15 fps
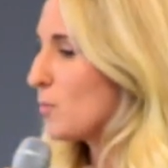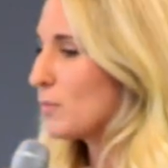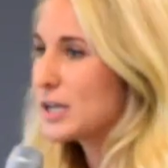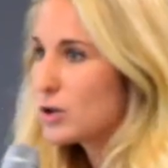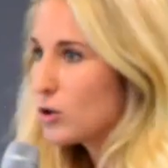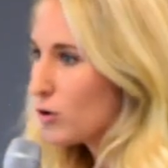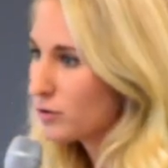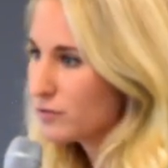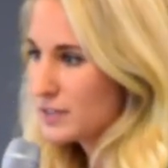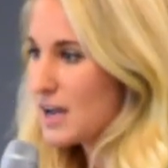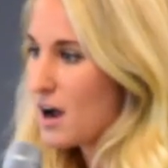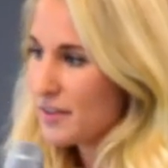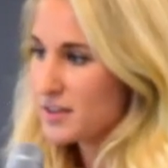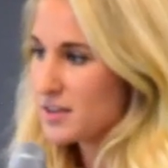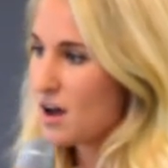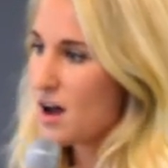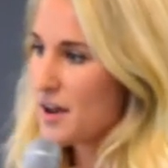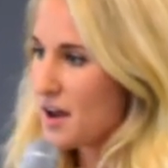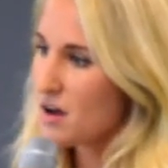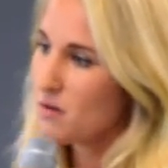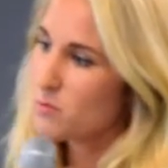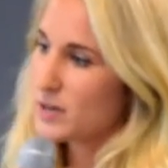But a lot of the other
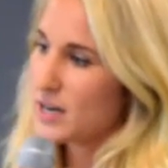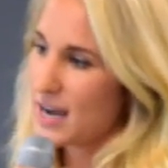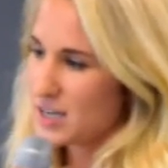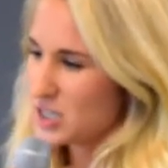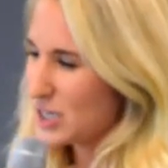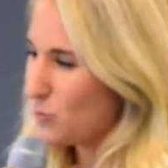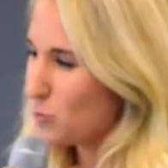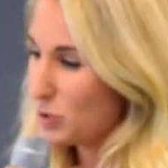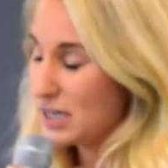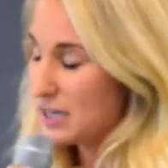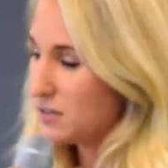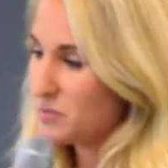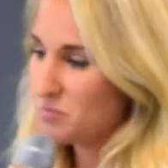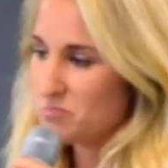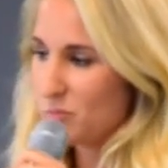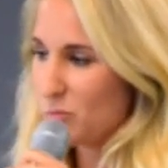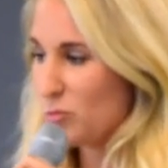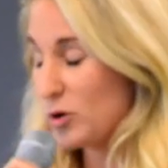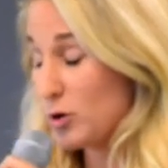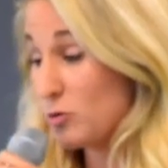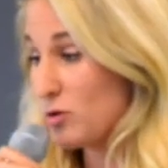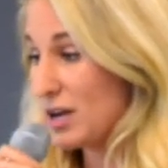data we actually wouldn't,
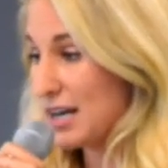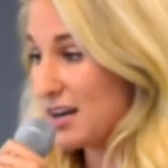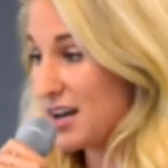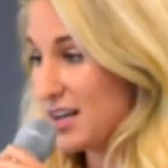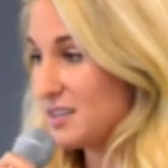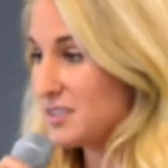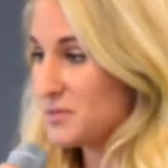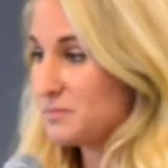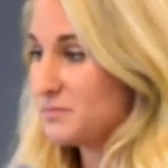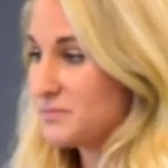wouldn't really need.